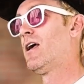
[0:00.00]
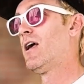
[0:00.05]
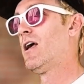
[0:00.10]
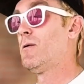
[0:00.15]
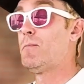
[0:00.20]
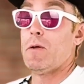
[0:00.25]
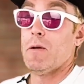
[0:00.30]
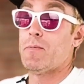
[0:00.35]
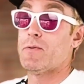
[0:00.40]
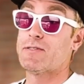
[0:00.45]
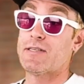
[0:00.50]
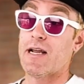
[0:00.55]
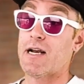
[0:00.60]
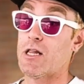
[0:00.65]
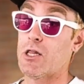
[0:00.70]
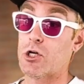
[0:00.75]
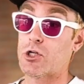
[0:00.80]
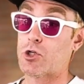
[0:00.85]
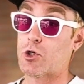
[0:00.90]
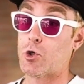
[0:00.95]
And people said
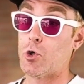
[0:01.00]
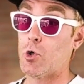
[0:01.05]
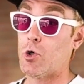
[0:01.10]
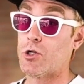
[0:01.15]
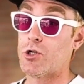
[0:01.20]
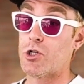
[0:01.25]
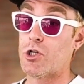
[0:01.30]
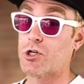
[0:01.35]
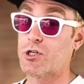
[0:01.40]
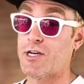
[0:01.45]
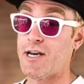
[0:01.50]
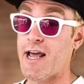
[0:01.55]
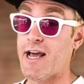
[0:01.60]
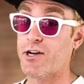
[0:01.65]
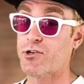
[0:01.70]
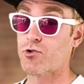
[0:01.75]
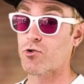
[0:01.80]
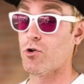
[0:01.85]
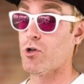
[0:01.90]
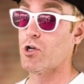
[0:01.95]
it looked cool and it looked
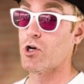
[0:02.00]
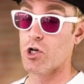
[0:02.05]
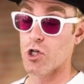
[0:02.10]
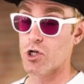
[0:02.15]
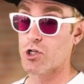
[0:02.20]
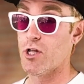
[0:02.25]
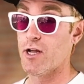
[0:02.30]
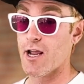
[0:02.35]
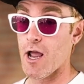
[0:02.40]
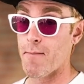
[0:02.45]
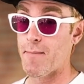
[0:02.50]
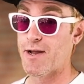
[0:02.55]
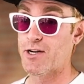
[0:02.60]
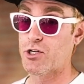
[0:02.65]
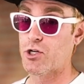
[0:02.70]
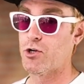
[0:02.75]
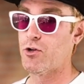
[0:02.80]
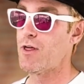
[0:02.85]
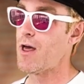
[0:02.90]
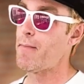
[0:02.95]
natural and it looked like I meant
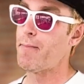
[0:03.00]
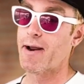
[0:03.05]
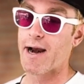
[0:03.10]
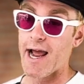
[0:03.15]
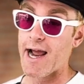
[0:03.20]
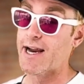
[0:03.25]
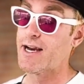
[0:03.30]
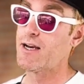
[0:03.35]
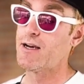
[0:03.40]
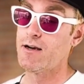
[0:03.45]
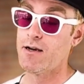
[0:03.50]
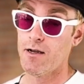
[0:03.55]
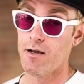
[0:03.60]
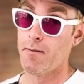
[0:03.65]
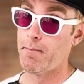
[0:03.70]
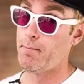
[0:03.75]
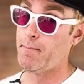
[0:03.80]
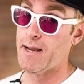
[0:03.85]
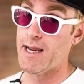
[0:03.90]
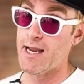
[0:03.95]
to do that, but I
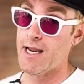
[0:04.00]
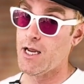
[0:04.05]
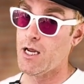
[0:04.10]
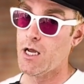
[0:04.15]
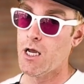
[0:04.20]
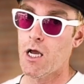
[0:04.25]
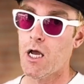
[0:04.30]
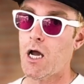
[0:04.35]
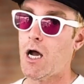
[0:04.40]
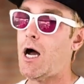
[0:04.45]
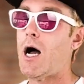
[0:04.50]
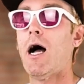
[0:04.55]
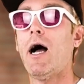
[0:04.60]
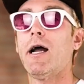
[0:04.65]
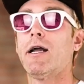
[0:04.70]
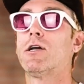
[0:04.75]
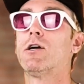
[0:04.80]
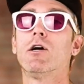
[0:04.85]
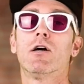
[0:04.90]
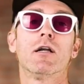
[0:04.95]

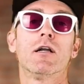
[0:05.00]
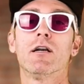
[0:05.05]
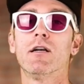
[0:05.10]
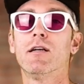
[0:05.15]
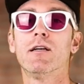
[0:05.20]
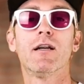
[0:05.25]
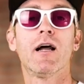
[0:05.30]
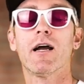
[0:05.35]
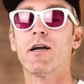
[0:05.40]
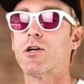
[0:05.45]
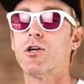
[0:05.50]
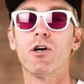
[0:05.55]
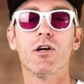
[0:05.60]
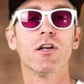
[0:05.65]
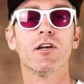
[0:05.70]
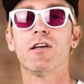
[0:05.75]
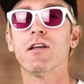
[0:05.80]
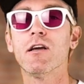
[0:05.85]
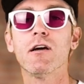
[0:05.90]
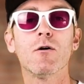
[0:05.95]

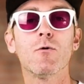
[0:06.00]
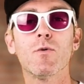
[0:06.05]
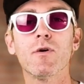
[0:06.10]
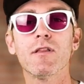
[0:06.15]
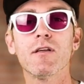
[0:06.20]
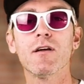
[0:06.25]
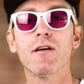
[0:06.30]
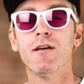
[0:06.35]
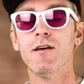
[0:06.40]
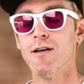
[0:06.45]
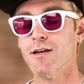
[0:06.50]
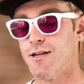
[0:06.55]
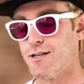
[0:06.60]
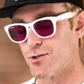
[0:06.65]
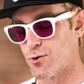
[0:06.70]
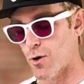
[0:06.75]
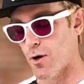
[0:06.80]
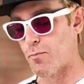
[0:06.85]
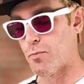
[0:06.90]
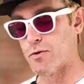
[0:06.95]
couldn't deal with it.
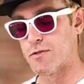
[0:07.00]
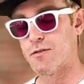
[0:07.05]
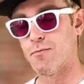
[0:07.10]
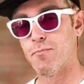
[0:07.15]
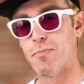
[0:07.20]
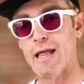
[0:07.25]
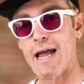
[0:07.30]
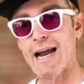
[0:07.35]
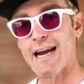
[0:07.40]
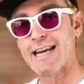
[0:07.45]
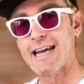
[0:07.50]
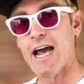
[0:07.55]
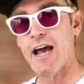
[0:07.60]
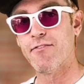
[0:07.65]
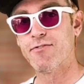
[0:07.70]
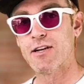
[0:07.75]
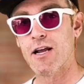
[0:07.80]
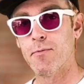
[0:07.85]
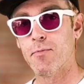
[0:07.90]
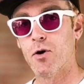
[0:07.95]
So I put some black
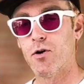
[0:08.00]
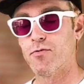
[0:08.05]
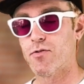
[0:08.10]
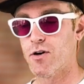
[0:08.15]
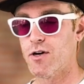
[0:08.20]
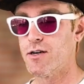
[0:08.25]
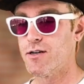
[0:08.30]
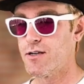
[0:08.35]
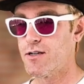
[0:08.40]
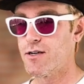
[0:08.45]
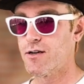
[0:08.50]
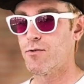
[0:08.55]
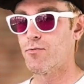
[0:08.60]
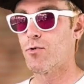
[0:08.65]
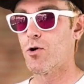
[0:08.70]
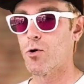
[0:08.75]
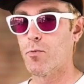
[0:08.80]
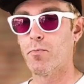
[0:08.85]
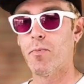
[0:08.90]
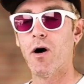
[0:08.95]
gaff tape over it and I
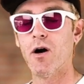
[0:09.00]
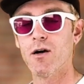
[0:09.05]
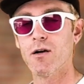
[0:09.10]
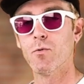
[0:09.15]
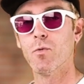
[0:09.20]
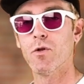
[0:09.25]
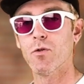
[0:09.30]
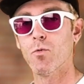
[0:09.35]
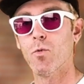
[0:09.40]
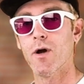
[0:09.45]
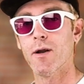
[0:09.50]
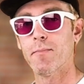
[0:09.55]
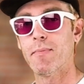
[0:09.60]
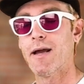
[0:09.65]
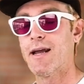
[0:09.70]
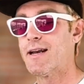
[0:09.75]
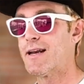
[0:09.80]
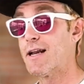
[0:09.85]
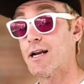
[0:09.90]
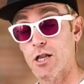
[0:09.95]
wrote punk with white
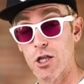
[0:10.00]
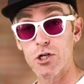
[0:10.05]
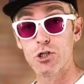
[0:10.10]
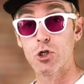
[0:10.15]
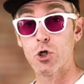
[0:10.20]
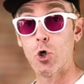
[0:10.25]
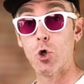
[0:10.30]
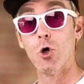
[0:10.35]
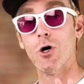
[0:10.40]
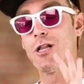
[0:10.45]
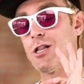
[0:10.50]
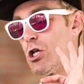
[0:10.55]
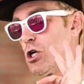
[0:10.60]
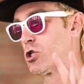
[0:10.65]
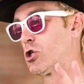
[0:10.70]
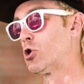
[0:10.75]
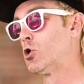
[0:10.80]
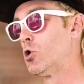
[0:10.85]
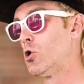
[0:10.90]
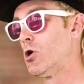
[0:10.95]
paint. And it looked cool. It
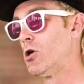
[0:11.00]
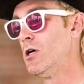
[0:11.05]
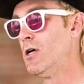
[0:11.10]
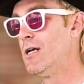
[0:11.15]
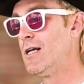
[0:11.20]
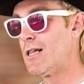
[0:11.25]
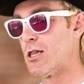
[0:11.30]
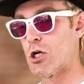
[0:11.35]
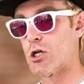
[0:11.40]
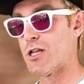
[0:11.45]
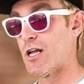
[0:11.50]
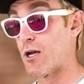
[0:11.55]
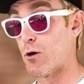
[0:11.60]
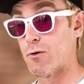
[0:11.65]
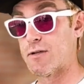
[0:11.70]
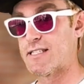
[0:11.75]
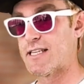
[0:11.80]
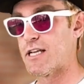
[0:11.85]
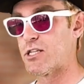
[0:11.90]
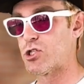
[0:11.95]
looked cool. It looked like it
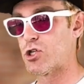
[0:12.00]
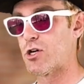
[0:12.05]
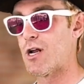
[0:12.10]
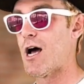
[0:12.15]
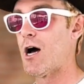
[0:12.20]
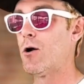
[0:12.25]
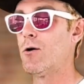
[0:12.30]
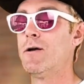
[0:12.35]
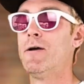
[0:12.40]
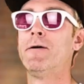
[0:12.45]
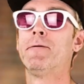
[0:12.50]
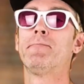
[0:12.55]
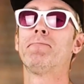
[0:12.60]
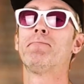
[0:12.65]
was censored out.